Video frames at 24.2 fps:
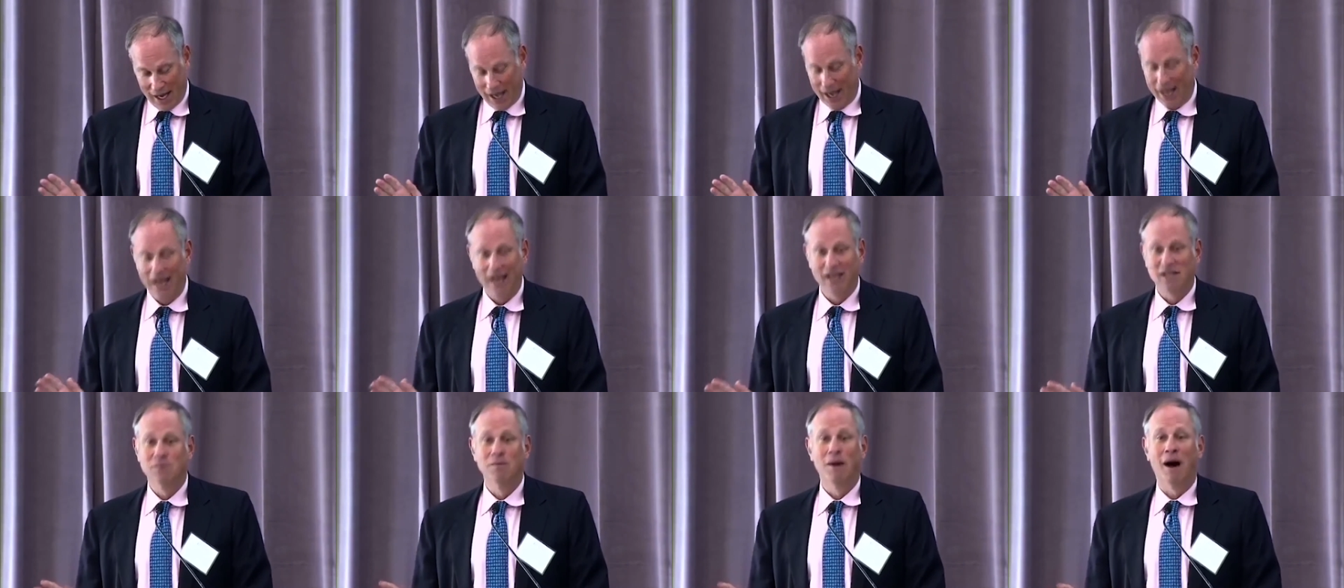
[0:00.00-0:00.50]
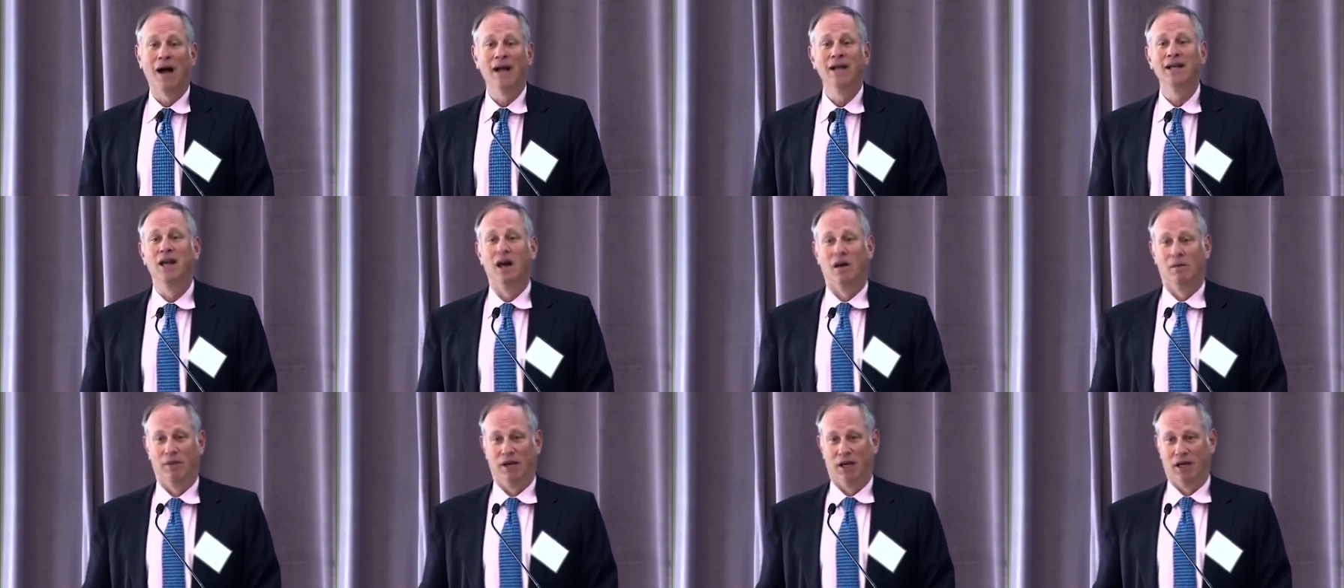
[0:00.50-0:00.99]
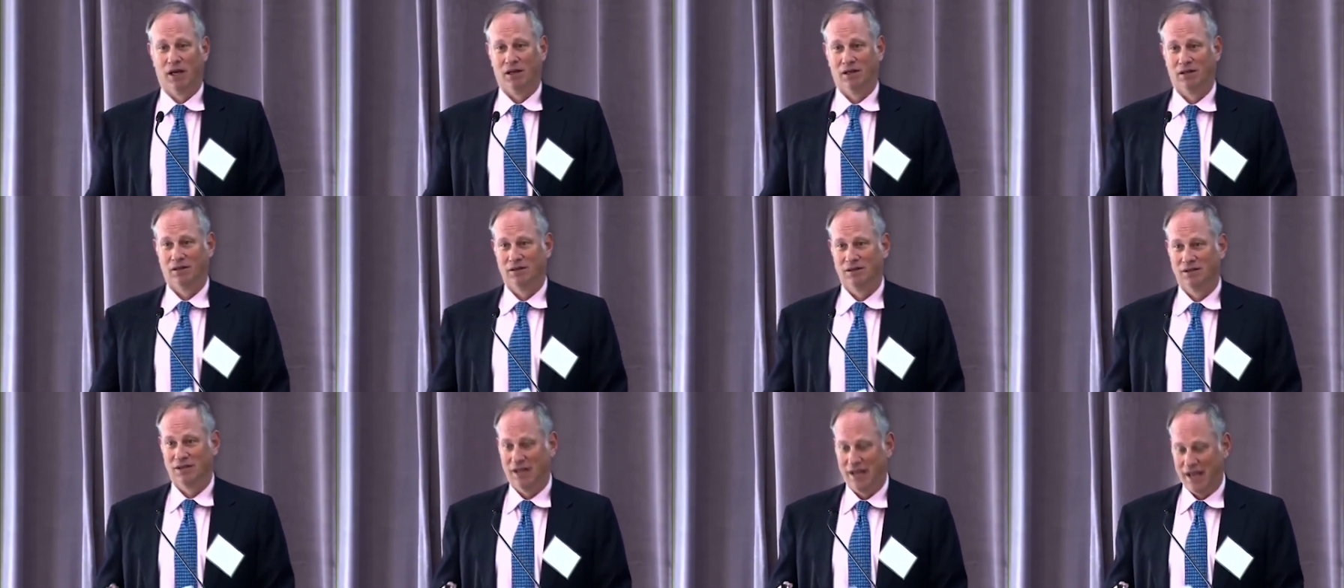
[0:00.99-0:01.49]
It's mind-numbing.
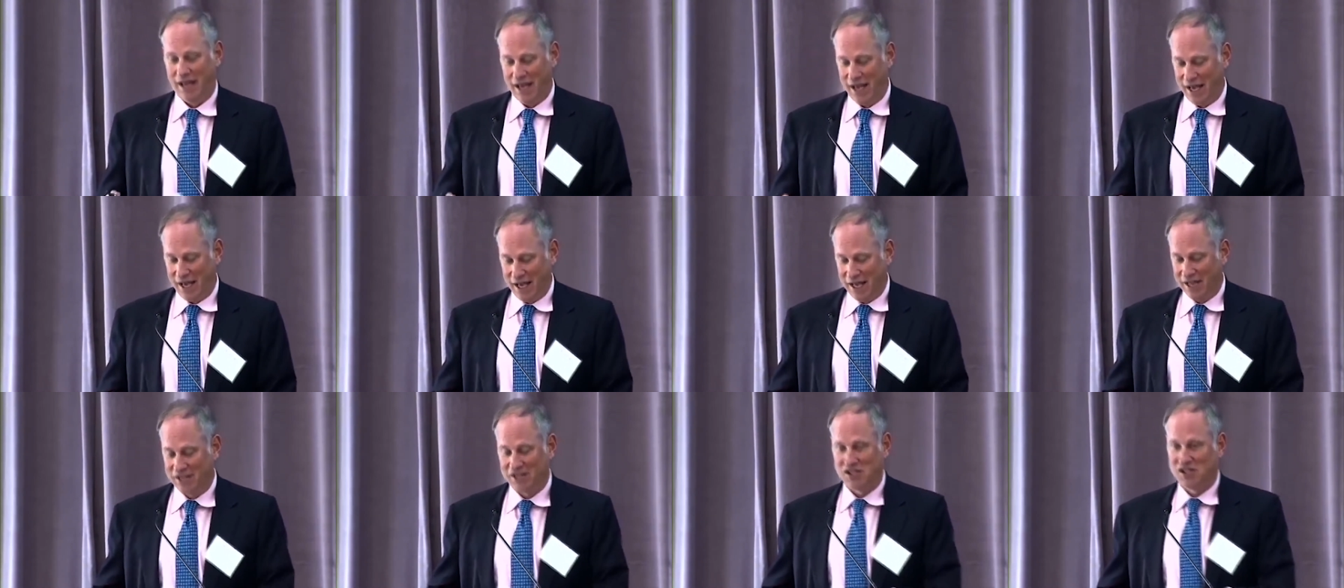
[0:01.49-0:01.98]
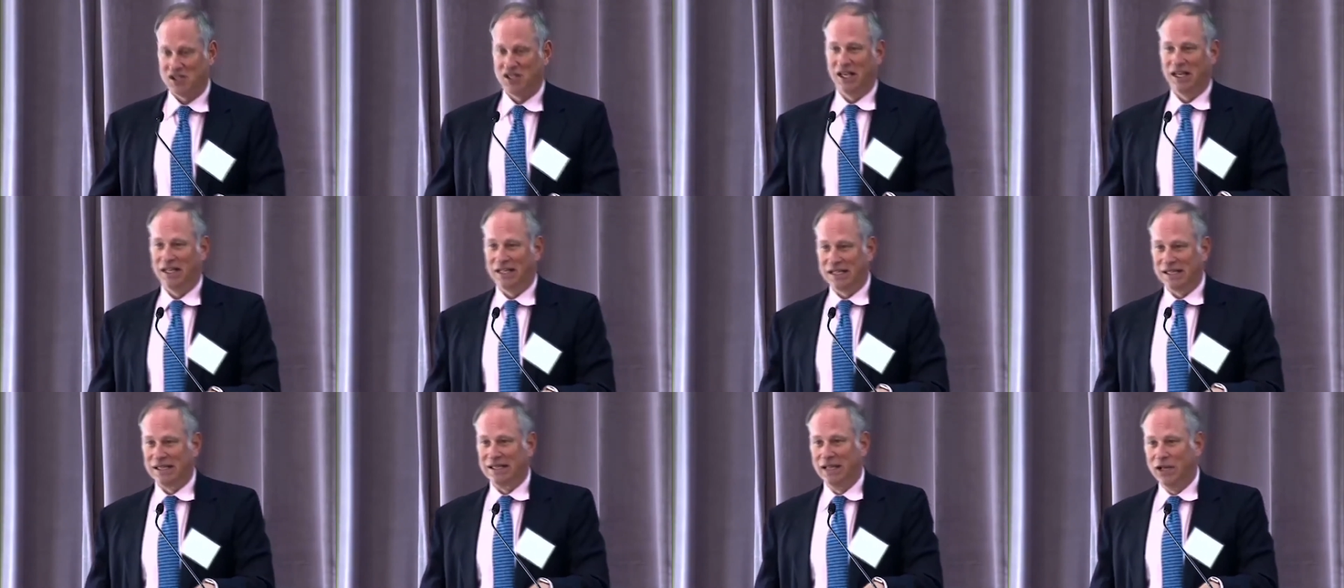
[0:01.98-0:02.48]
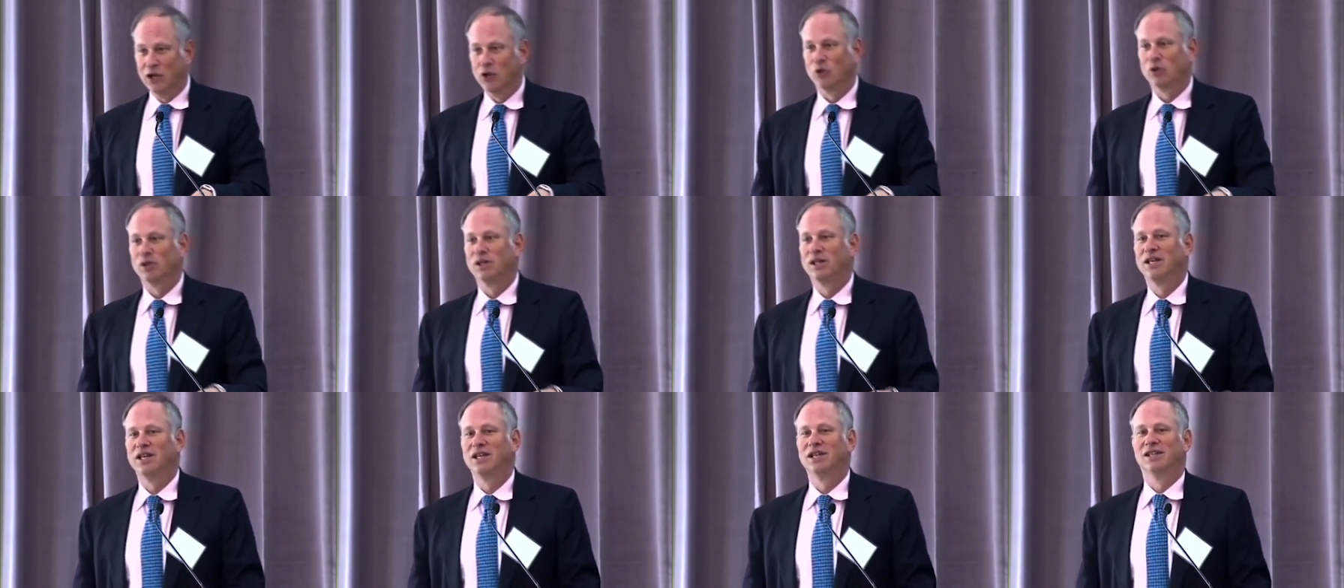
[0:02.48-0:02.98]
It's
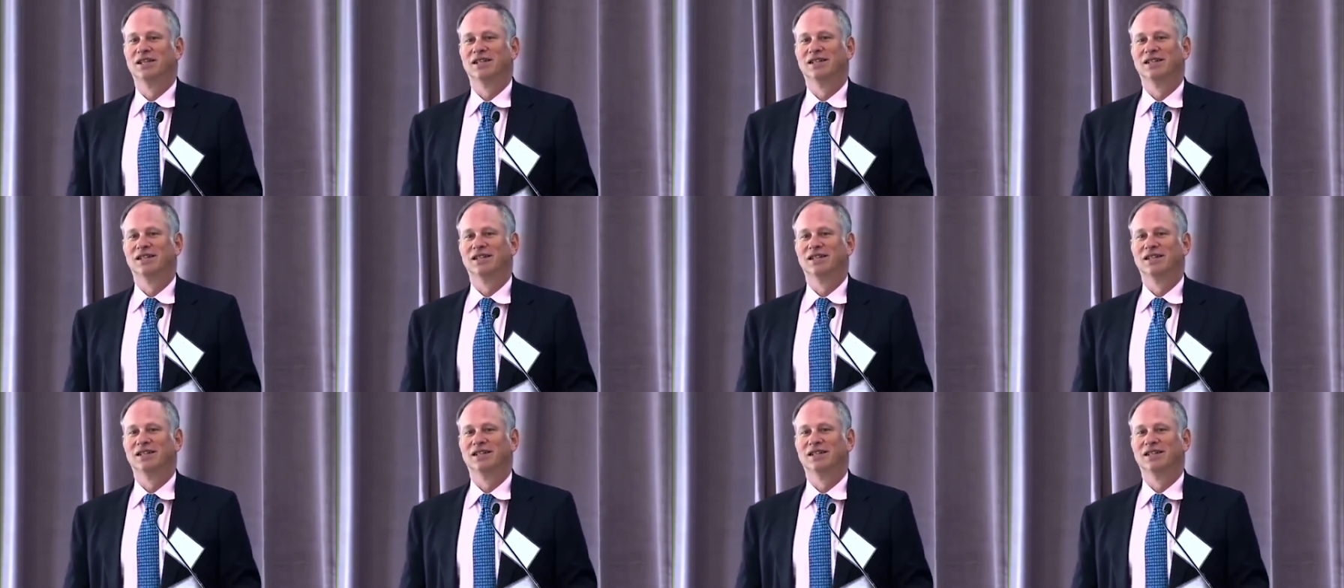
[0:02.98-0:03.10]
literally